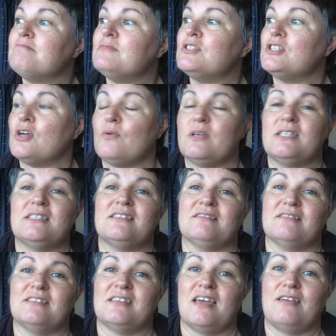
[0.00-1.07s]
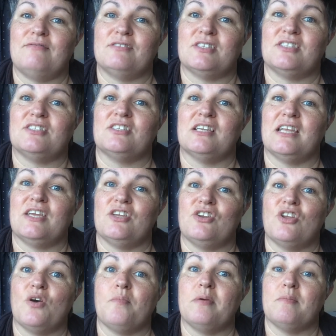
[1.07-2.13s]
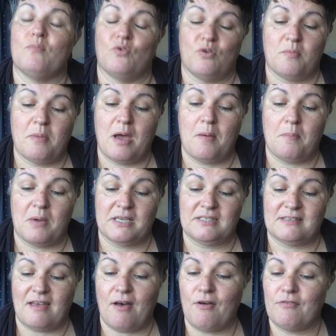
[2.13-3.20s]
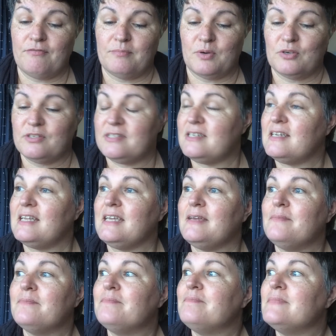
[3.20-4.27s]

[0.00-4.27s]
So it's still safe just to let you know a bit more about myself personally.